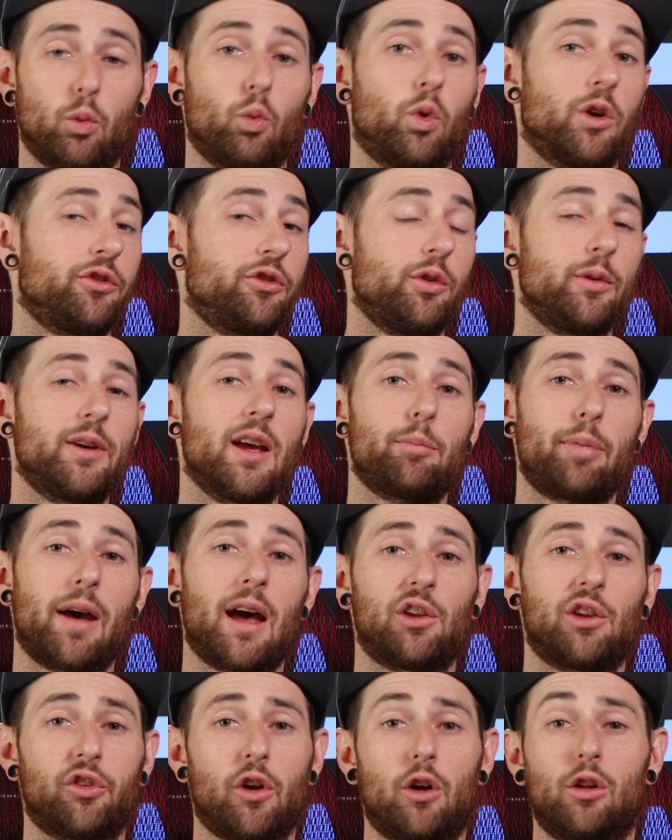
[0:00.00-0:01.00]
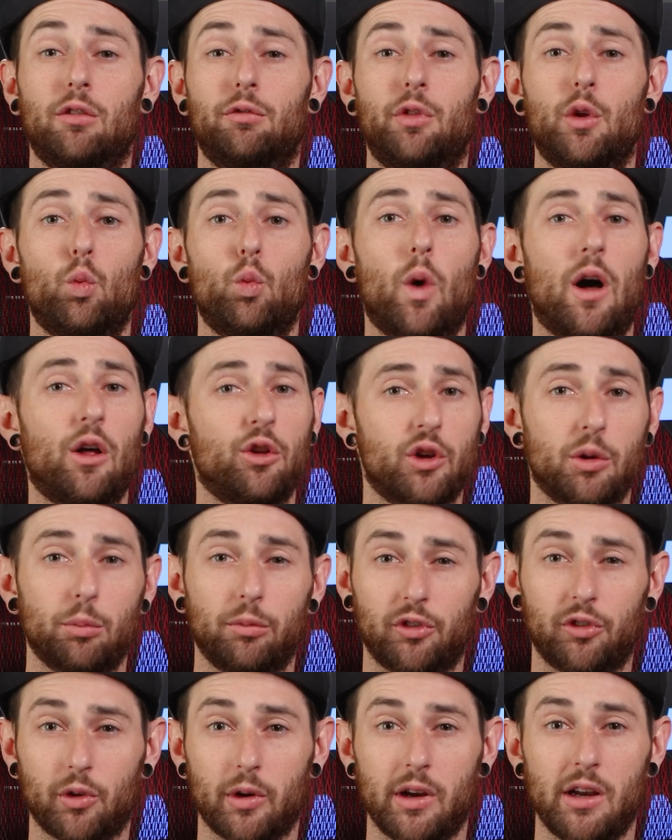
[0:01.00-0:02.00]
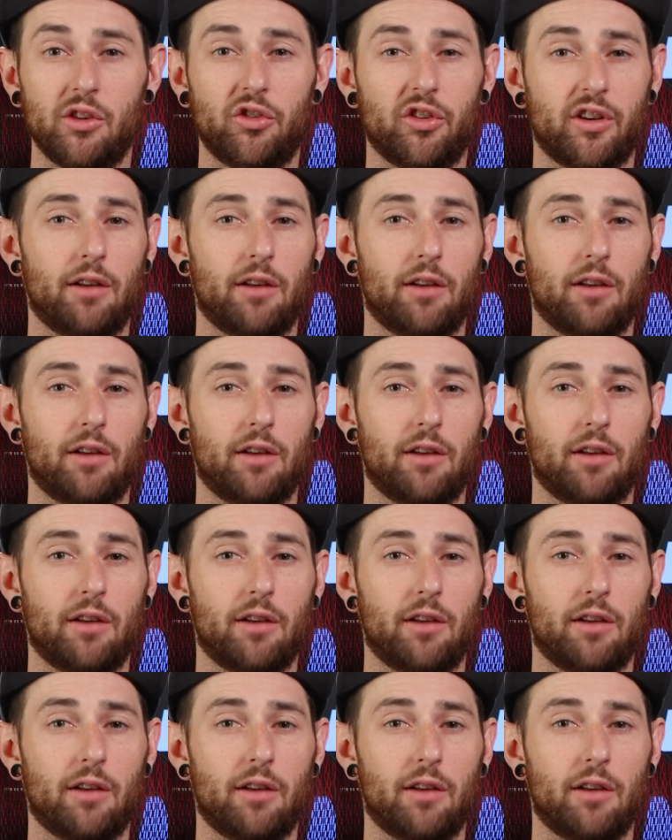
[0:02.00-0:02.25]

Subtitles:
Once you get past all of the welcome screens